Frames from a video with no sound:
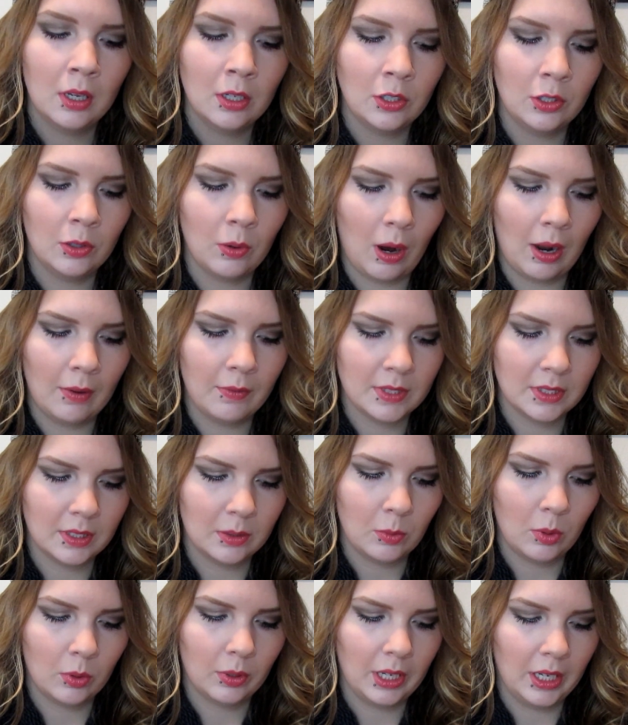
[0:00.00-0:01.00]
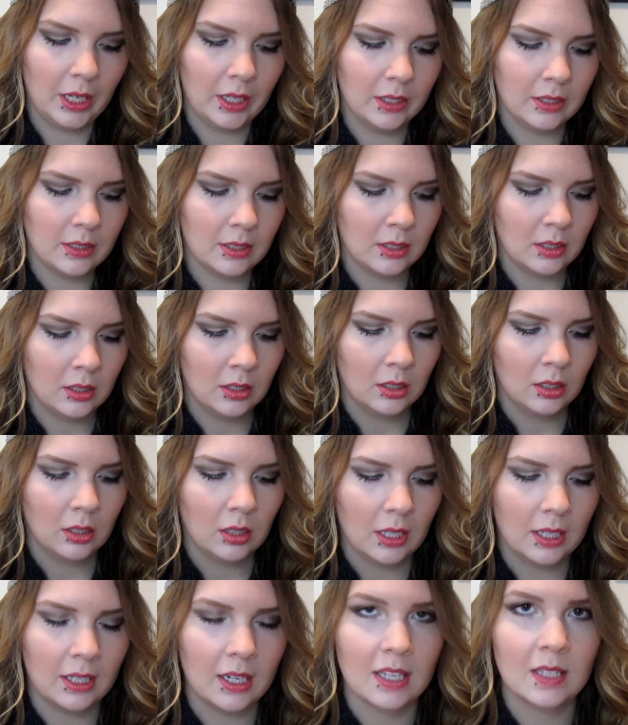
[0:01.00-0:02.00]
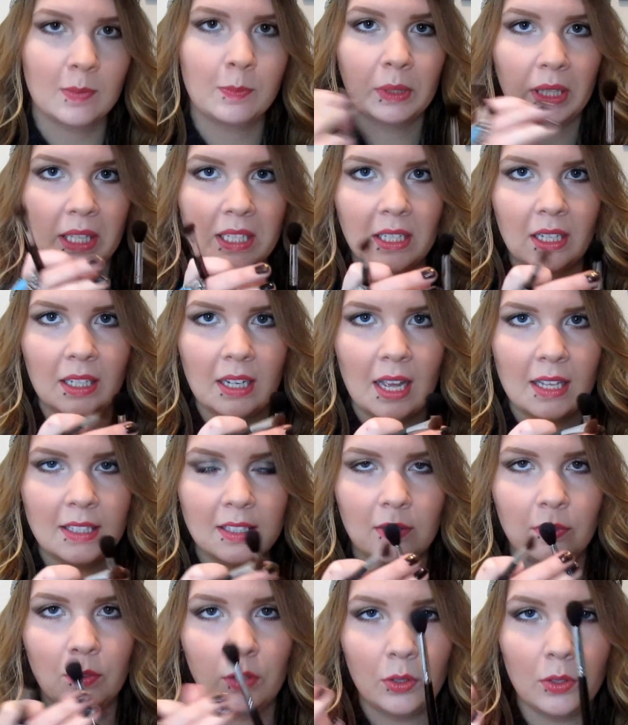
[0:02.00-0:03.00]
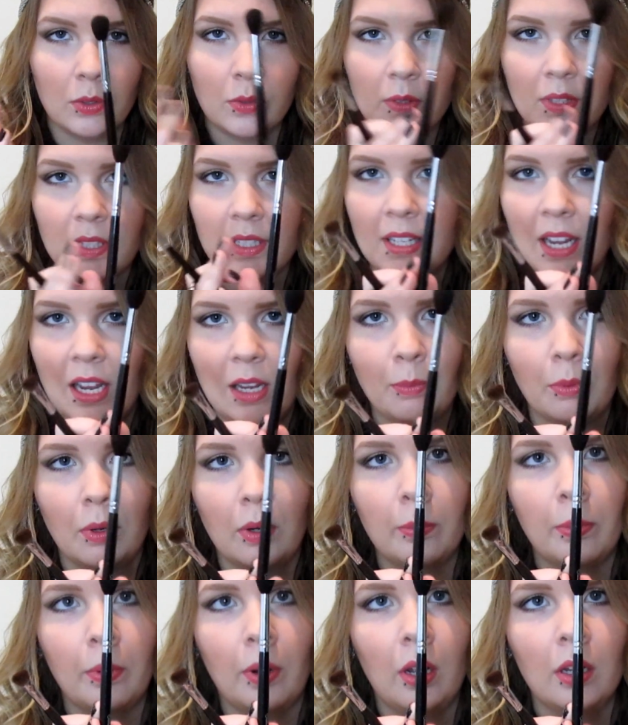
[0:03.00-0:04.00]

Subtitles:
You obviously won't get it as blended as if you use the taper